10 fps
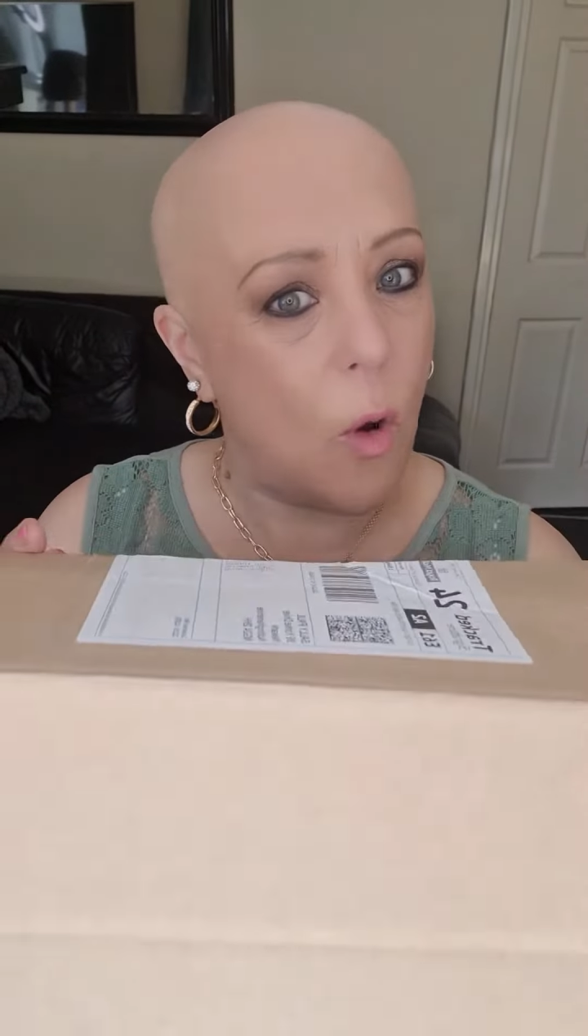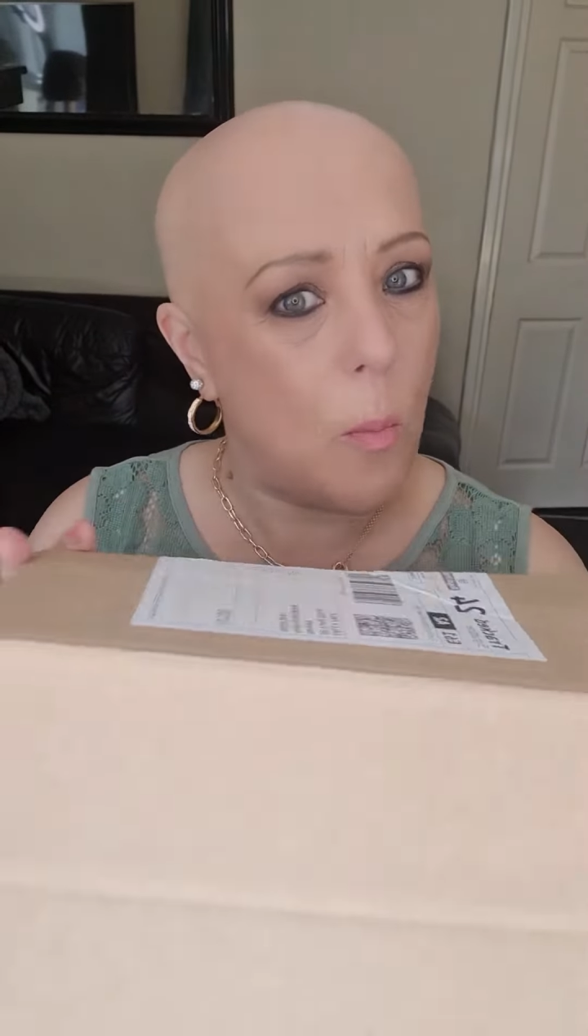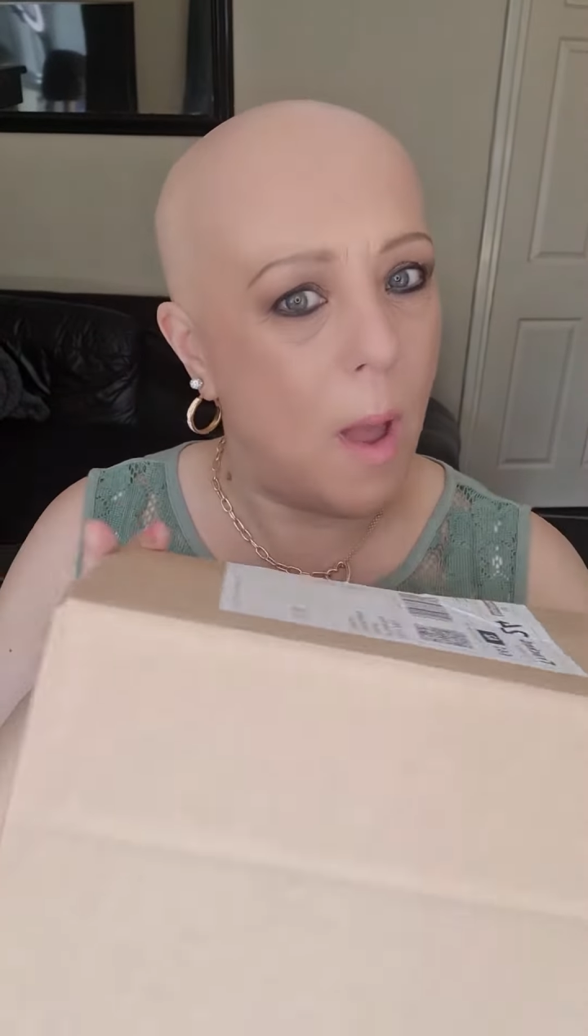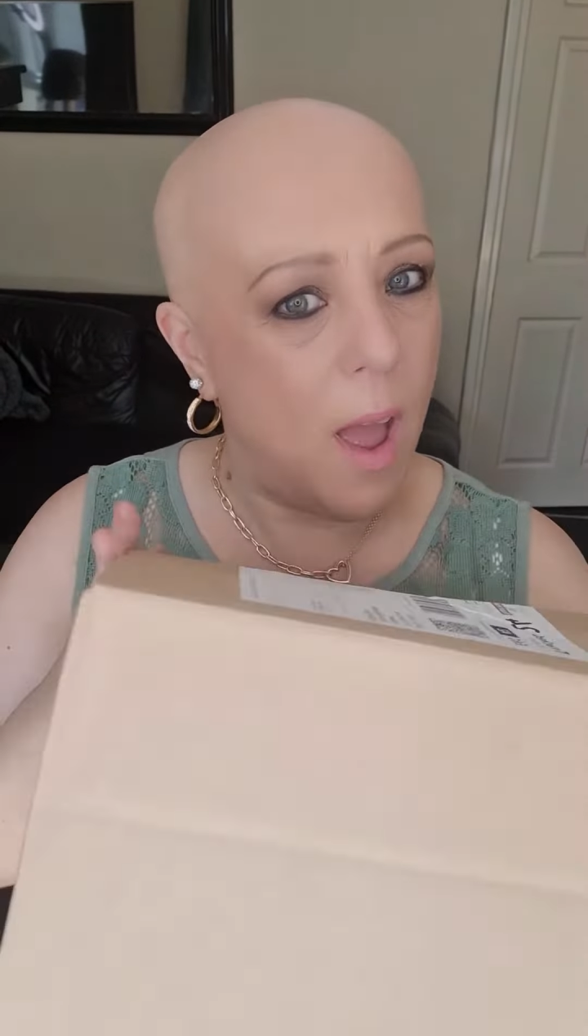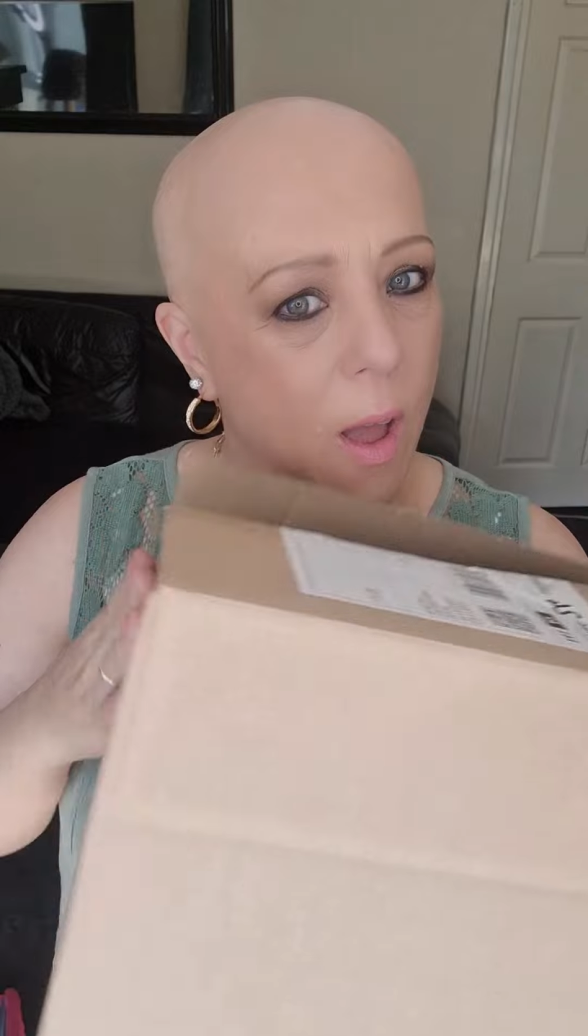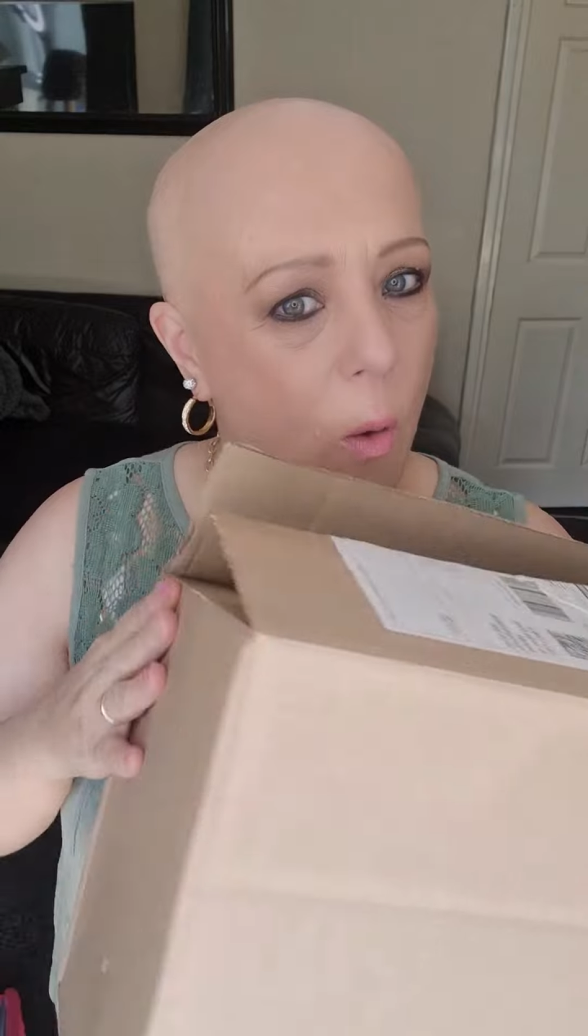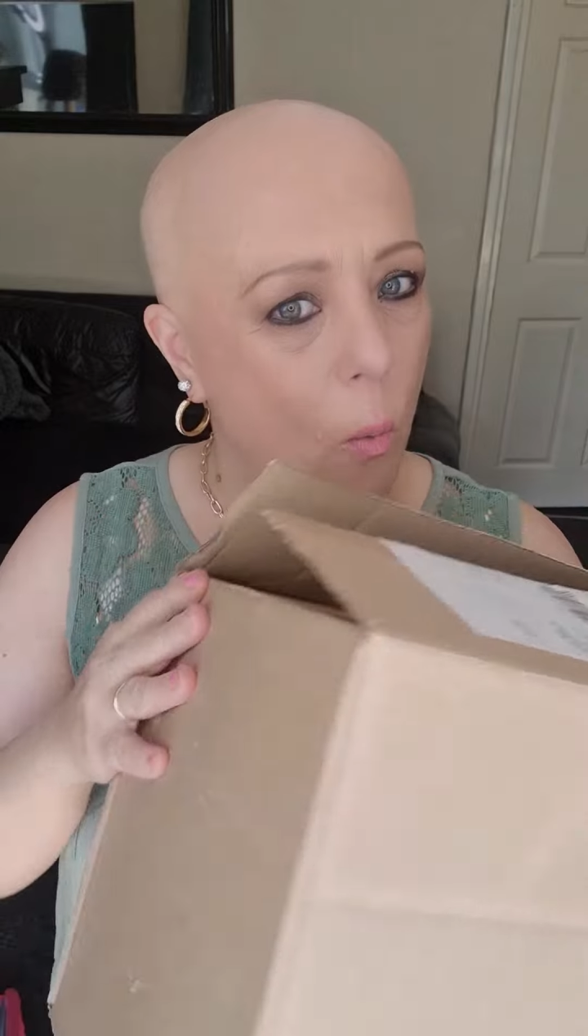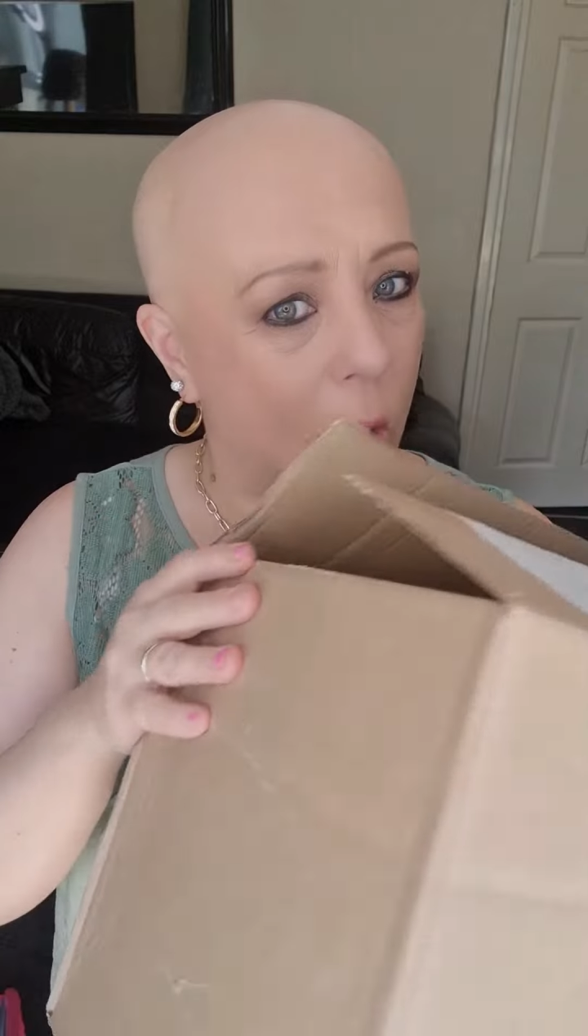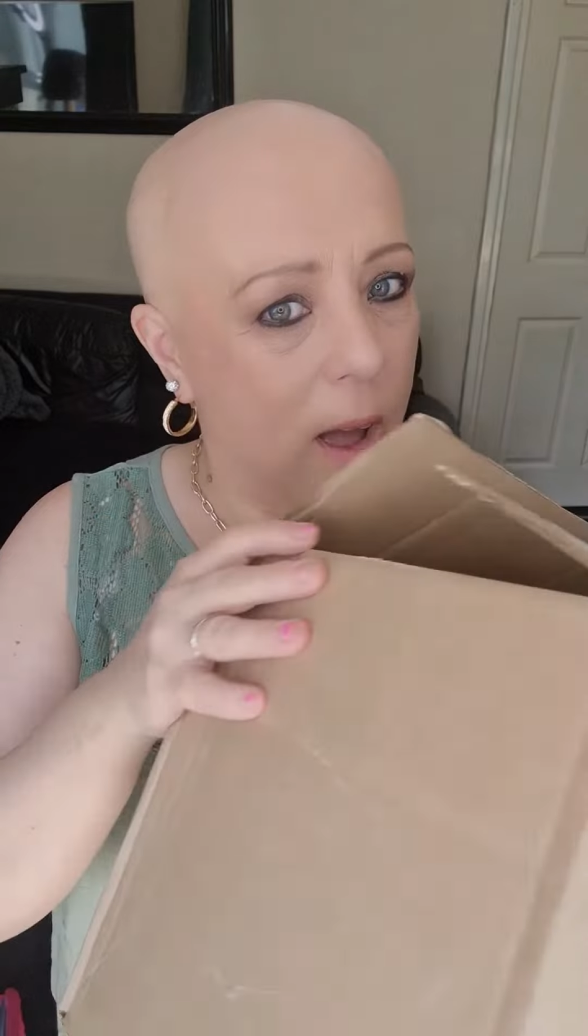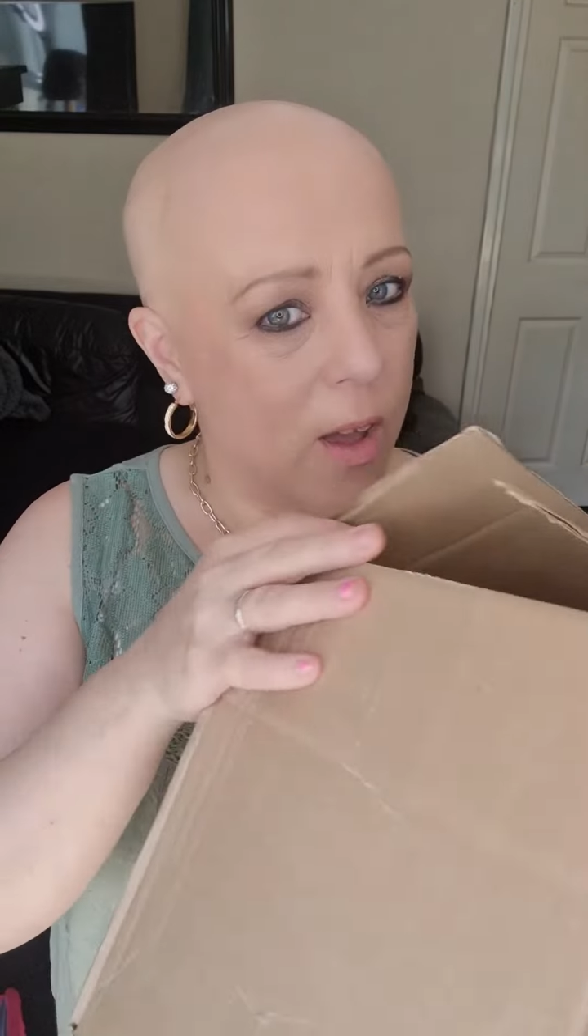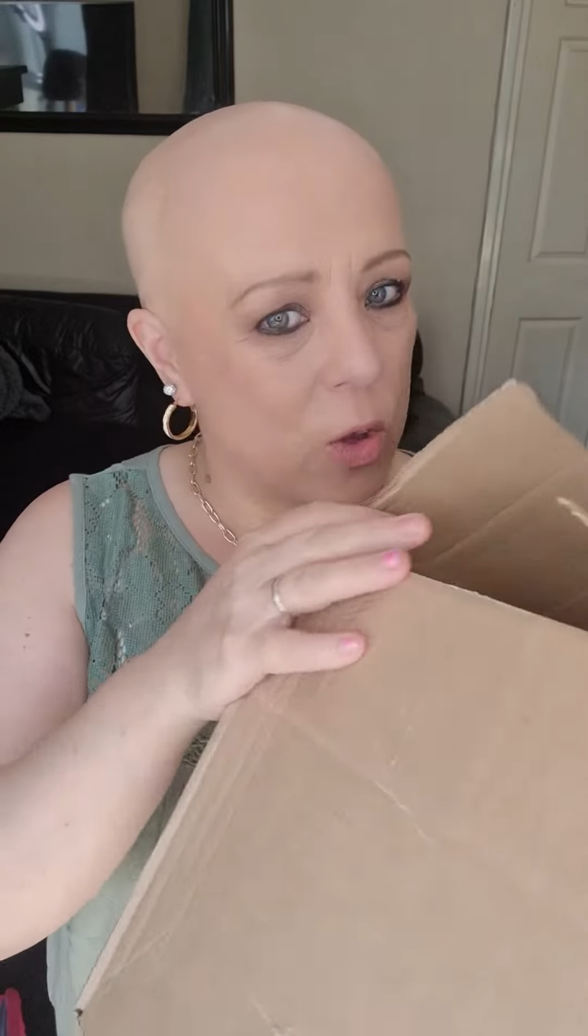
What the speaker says: from Hairwear